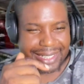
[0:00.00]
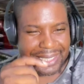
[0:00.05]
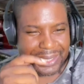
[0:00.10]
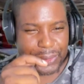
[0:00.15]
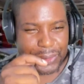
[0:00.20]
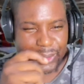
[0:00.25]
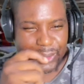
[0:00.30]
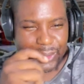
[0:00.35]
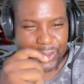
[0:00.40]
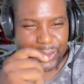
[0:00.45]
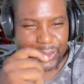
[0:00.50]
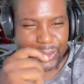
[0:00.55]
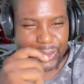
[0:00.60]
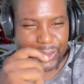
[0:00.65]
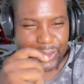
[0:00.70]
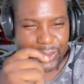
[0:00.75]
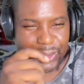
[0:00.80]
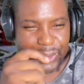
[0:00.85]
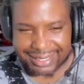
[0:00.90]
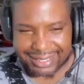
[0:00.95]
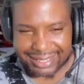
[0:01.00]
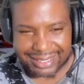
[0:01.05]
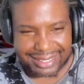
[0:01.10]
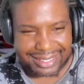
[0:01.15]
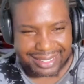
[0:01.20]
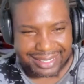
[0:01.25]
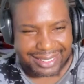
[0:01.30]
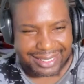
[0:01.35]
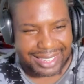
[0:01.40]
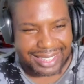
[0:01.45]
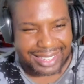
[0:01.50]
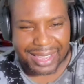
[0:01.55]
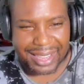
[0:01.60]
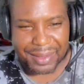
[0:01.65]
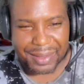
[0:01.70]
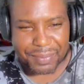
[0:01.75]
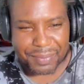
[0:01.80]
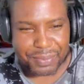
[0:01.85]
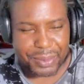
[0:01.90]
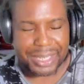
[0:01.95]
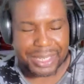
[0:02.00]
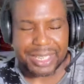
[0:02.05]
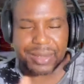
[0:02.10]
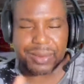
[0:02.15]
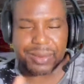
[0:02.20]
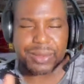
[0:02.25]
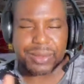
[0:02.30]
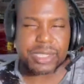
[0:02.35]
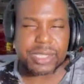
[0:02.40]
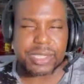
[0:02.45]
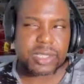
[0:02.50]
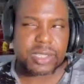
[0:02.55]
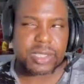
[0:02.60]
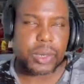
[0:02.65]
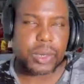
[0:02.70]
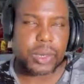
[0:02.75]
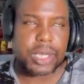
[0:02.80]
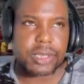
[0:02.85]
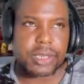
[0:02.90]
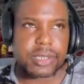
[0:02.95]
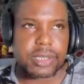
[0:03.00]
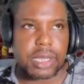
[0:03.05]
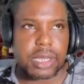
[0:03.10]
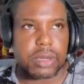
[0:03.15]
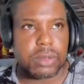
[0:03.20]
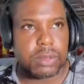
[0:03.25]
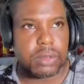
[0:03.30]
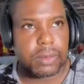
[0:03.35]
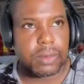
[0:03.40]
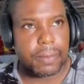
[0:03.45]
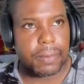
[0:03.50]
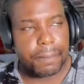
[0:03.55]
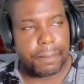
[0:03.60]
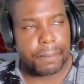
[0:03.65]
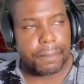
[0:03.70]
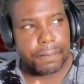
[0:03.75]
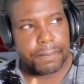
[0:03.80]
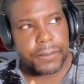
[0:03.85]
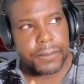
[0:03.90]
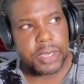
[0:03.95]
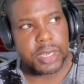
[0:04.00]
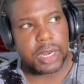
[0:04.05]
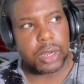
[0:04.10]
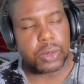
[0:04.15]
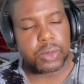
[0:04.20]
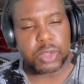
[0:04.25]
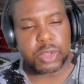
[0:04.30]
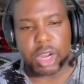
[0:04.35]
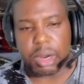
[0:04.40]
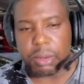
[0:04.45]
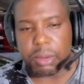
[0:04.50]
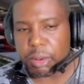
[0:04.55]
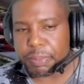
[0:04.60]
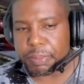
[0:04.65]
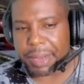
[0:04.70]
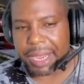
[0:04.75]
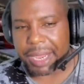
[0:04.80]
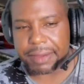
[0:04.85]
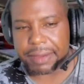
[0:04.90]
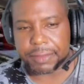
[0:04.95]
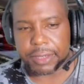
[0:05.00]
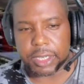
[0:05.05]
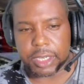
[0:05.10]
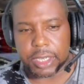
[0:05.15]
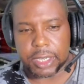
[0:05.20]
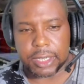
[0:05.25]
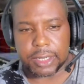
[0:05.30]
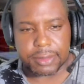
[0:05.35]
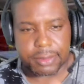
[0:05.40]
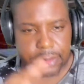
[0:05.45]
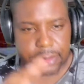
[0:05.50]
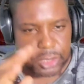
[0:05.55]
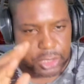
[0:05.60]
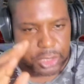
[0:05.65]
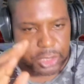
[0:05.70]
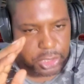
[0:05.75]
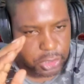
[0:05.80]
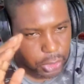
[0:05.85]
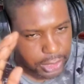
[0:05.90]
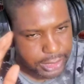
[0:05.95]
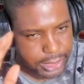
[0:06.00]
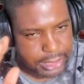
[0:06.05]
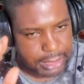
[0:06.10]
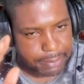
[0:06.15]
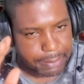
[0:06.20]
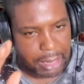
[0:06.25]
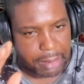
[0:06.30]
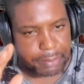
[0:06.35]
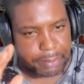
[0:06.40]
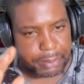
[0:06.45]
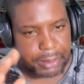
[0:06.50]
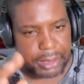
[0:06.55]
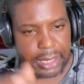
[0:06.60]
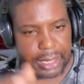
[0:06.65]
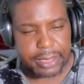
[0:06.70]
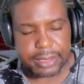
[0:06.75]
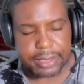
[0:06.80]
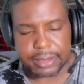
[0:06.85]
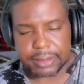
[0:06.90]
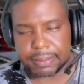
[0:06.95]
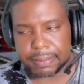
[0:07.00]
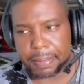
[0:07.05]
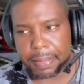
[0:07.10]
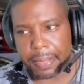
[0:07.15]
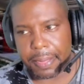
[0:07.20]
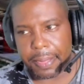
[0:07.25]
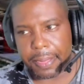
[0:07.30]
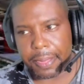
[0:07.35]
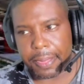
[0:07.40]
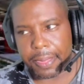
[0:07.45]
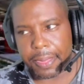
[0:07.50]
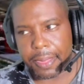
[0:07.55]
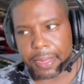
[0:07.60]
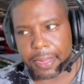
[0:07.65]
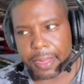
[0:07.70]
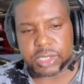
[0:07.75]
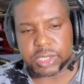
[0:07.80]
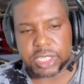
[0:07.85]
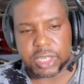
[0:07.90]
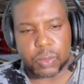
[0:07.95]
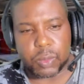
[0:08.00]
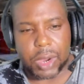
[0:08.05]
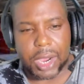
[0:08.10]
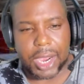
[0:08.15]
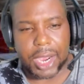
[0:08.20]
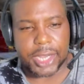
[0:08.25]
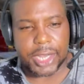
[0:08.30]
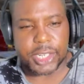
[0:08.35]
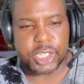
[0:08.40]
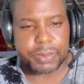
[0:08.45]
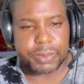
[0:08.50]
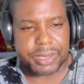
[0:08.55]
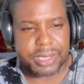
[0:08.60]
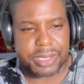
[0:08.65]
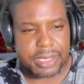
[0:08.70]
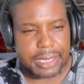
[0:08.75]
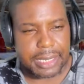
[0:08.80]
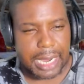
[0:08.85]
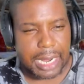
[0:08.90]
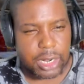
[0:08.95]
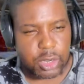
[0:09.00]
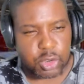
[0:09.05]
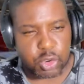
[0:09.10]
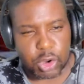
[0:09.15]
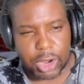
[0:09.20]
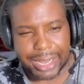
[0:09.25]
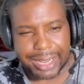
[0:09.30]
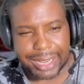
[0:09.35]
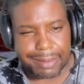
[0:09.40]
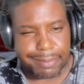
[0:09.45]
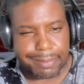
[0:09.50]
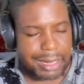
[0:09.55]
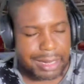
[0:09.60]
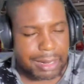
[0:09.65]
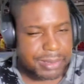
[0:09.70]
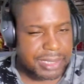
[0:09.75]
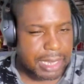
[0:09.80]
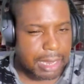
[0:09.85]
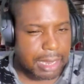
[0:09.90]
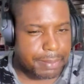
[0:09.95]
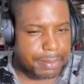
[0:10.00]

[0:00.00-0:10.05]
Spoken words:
The 92-year-old crunching to her. Yeah, but it was just sweet. So, you know, no more pain for her. She's going to a better place, and I don't see why she'd be sitting there and crying and being upset about it.